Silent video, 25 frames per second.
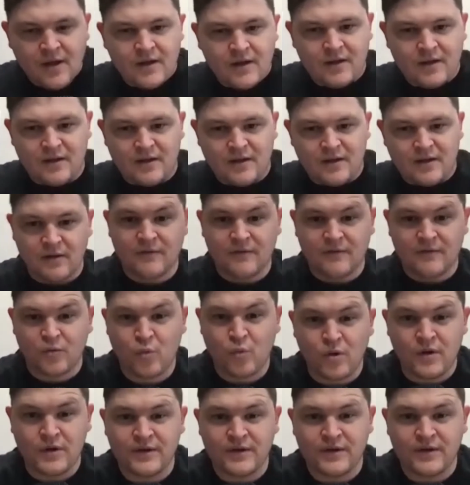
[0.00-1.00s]
Hello,
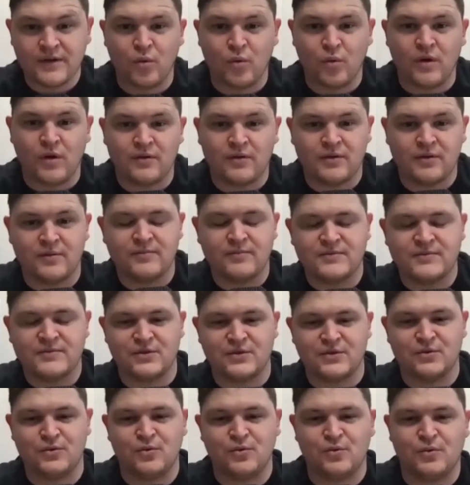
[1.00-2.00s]
everyone, and welcome
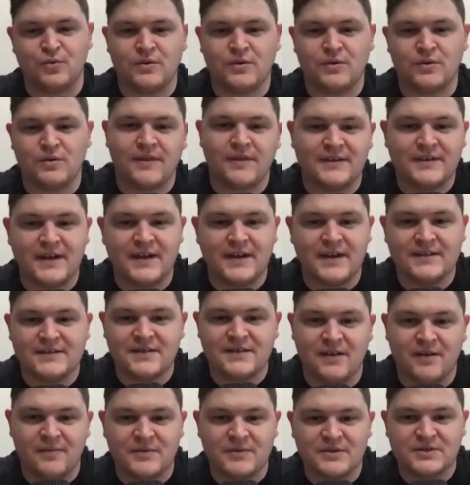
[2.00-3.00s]
to the Danny
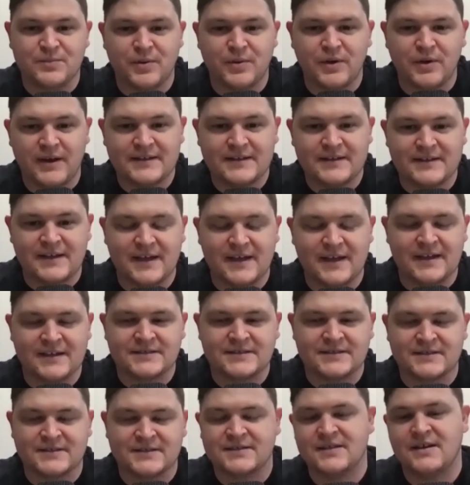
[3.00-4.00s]
Thomas
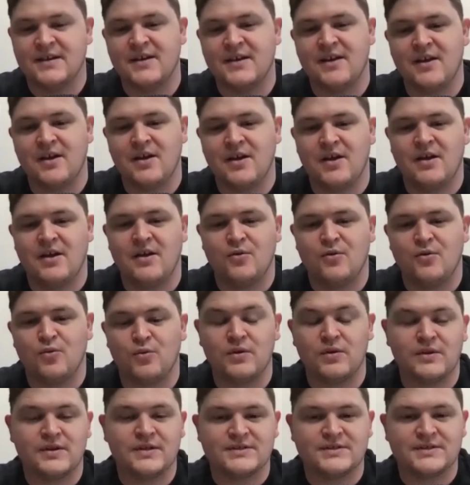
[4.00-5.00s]
podcast.
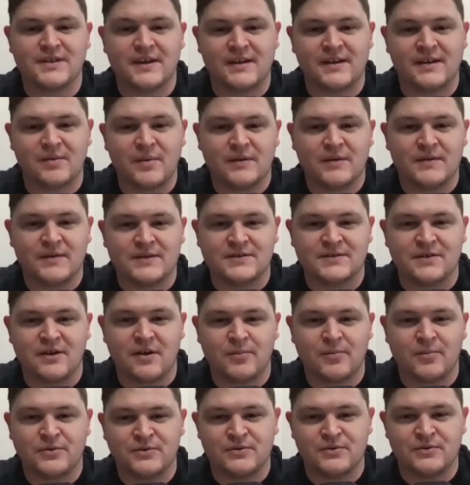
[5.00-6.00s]
Really excited about this
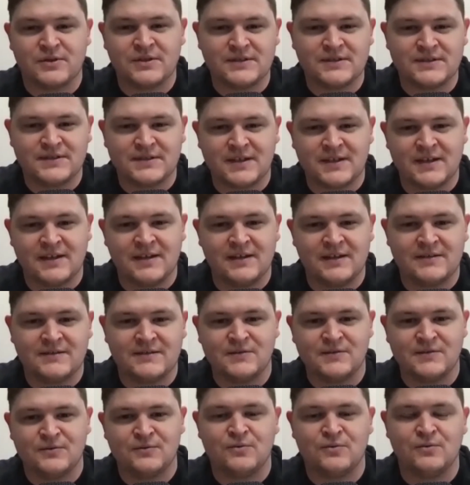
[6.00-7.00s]
opportunity today
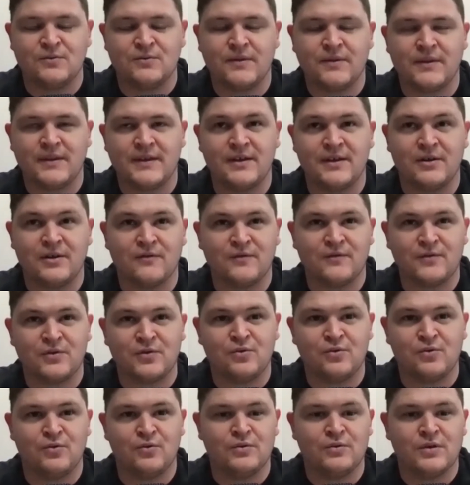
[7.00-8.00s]
to
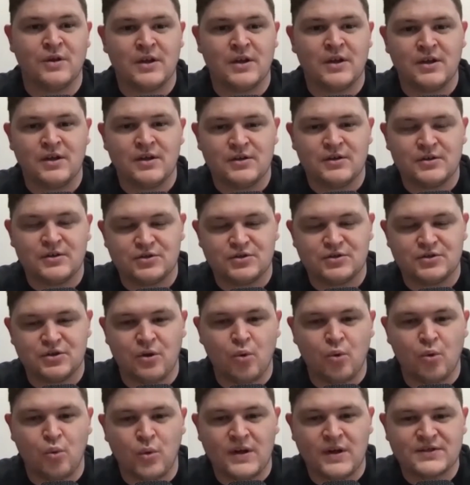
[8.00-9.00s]
interview
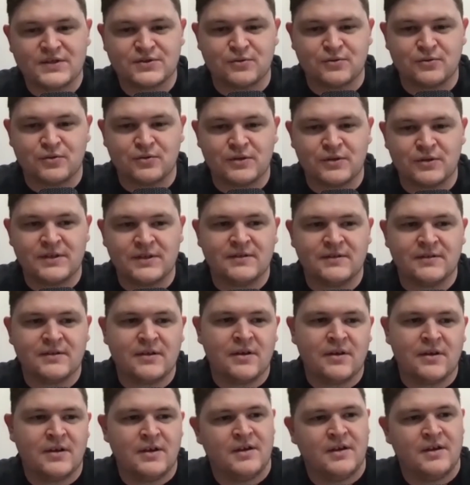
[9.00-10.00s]
Joe Westerlund,
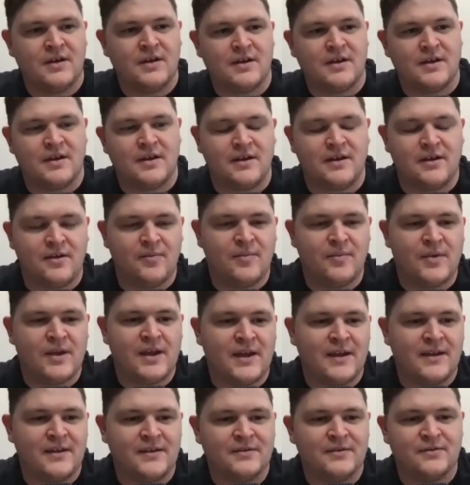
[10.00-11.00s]
a
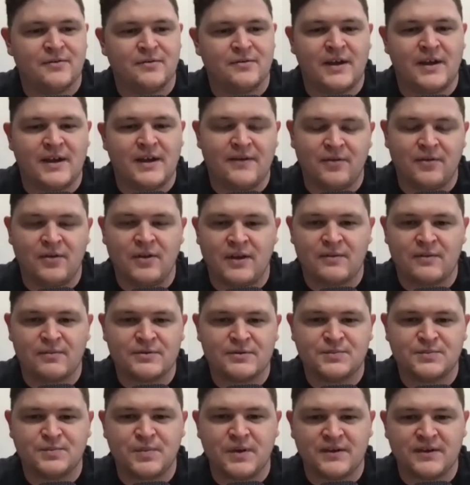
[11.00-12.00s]
man who I have a lot of
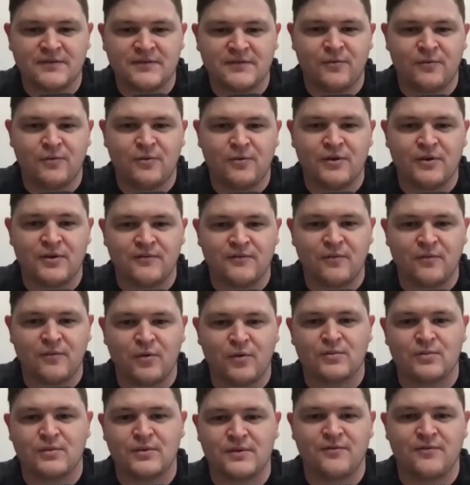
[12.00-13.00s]
respect for and have
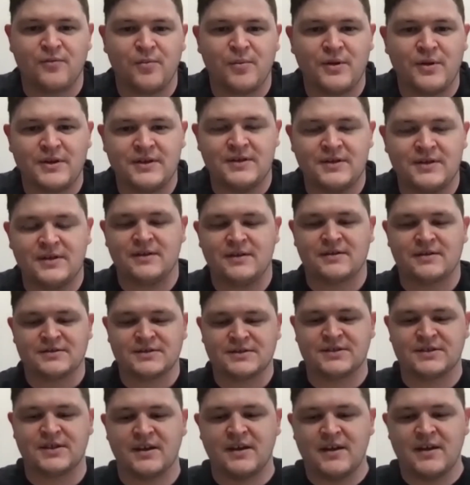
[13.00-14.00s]
worked with for many
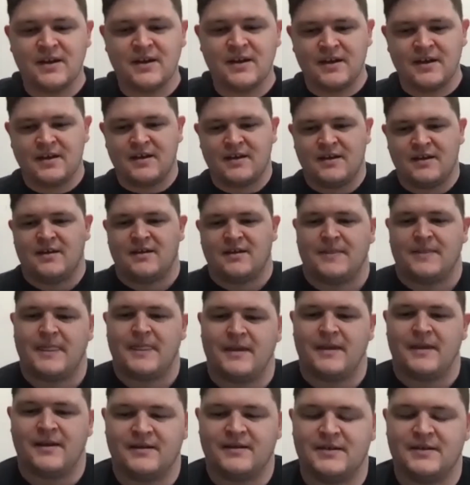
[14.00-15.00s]
years.
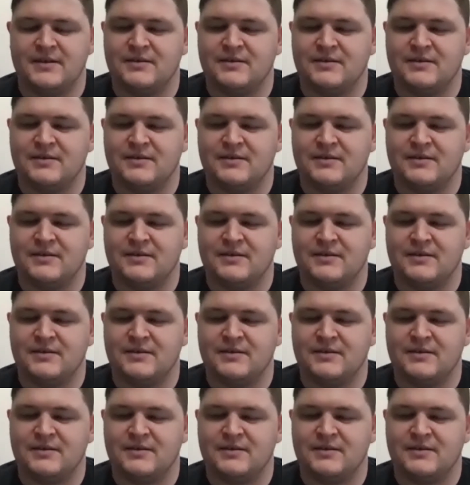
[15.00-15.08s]
He